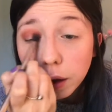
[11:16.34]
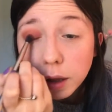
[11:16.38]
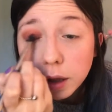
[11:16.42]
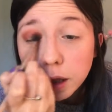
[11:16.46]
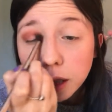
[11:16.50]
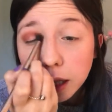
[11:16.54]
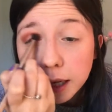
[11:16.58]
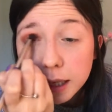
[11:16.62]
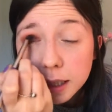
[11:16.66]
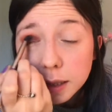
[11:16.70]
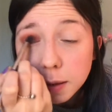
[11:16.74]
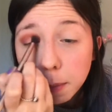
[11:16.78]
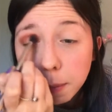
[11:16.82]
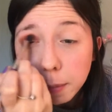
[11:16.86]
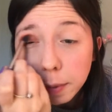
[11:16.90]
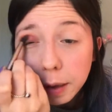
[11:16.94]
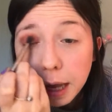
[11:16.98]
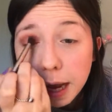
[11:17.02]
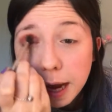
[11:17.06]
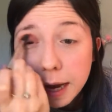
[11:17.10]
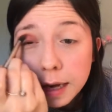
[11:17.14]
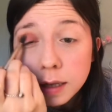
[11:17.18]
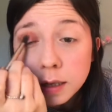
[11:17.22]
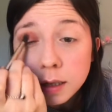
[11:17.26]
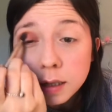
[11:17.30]
These
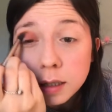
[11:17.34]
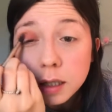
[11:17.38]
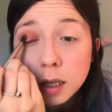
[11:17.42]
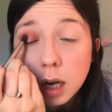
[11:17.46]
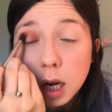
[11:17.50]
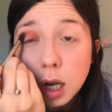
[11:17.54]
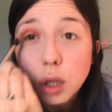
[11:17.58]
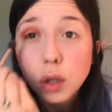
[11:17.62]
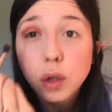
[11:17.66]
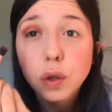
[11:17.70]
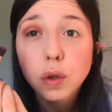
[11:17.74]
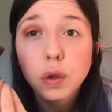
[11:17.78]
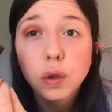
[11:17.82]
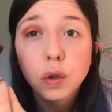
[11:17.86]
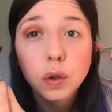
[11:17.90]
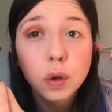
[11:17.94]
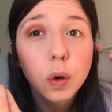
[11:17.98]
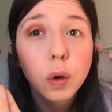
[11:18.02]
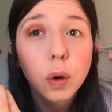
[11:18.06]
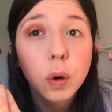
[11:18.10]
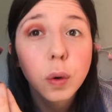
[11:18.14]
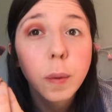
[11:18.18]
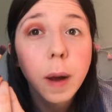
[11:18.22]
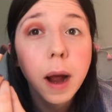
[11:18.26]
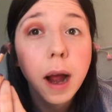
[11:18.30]
blend
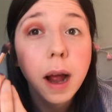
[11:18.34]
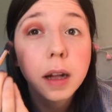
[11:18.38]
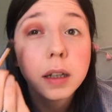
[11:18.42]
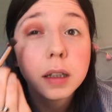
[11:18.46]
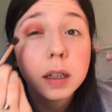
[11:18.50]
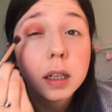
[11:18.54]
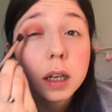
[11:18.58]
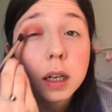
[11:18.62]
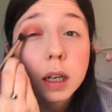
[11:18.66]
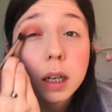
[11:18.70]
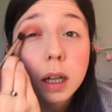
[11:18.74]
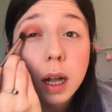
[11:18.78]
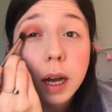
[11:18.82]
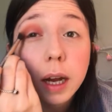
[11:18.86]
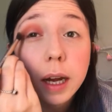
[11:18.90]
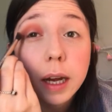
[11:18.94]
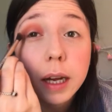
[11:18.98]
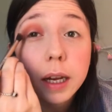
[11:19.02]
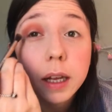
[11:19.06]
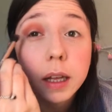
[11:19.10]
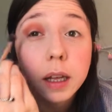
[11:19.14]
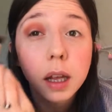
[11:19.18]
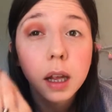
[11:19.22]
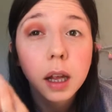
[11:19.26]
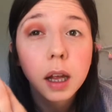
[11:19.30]
so well.
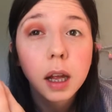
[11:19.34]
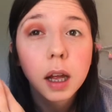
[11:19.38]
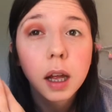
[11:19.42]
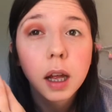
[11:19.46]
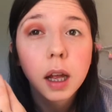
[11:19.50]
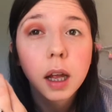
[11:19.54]
Like,